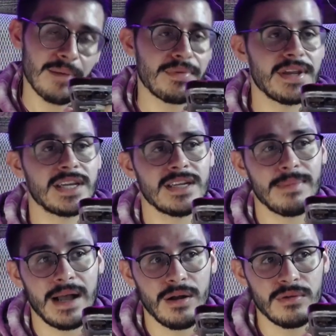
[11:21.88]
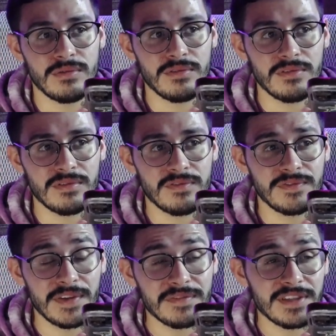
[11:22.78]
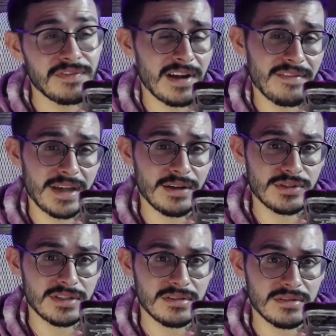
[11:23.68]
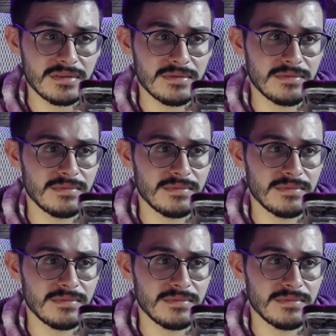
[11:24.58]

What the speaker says: I'm thinking about $55,000.